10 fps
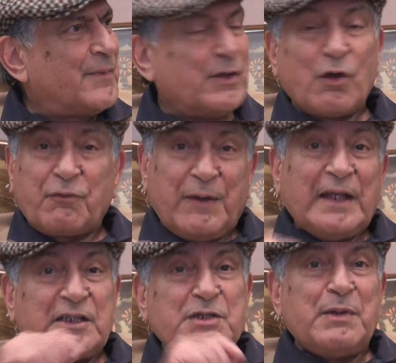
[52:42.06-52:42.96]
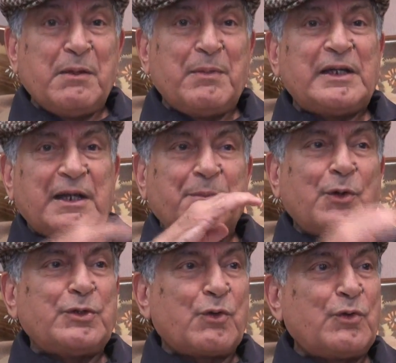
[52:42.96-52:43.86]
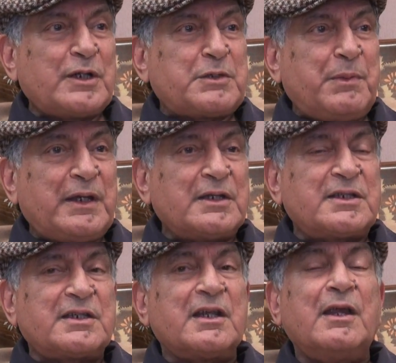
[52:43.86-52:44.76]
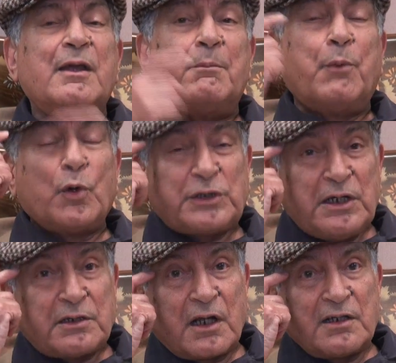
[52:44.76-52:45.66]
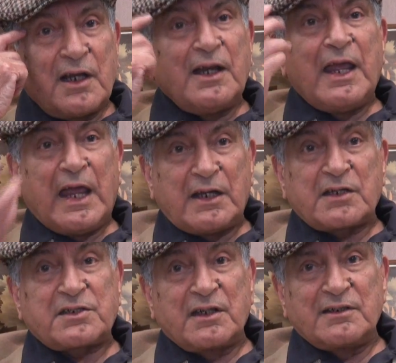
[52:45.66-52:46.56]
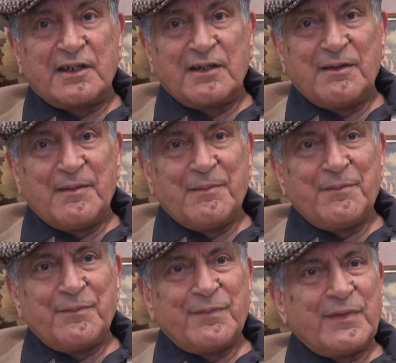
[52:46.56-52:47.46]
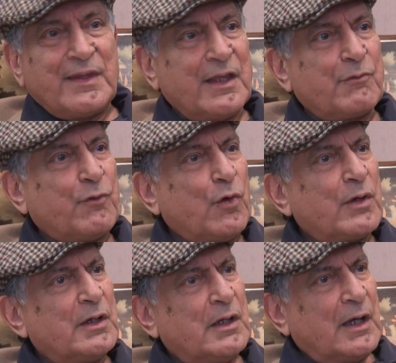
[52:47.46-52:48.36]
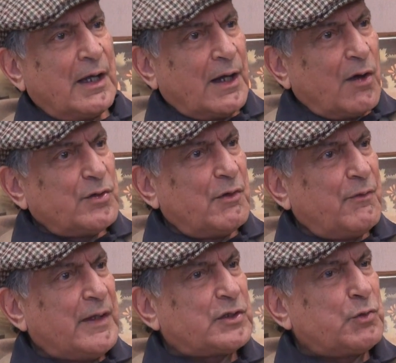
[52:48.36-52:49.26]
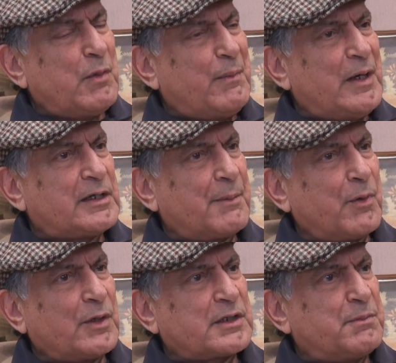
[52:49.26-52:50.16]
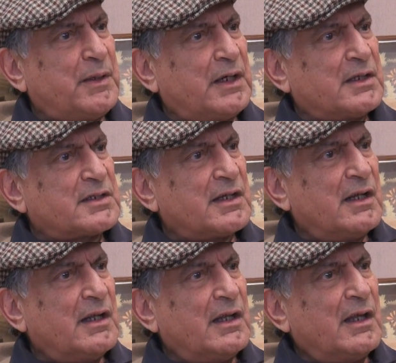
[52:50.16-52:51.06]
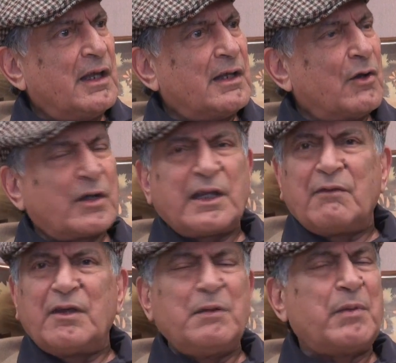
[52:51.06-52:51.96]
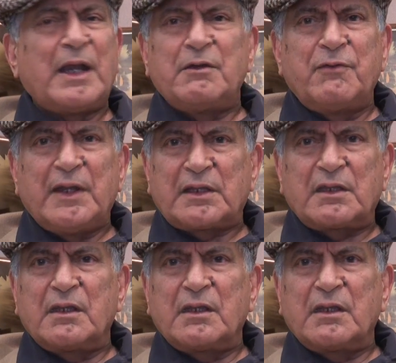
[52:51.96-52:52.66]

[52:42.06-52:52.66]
Your faith is being built up on your own experiences, both internal and external. Therefore, allow your faith to be built up on experience and not have any blind faith.